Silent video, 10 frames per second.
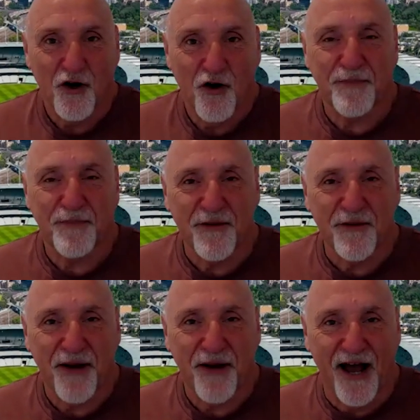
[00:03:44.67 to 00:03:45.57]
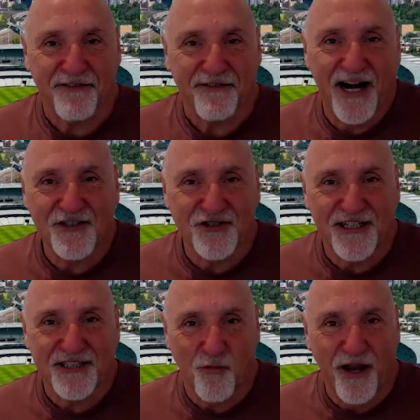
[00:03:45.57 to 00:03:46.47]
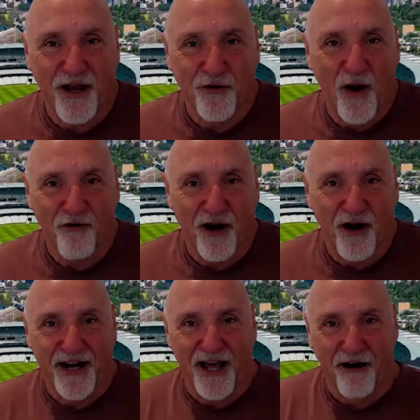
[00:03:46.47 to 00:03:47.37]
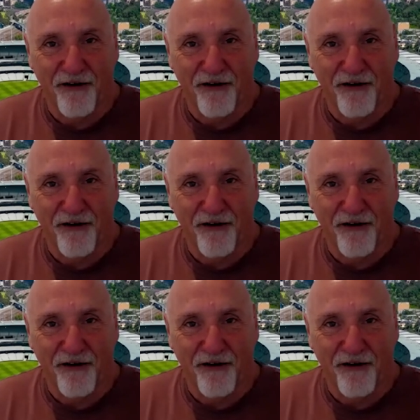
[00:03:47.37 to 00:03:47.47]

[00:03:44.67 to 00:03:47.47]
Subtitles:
what's been your path? How did you get to where you are right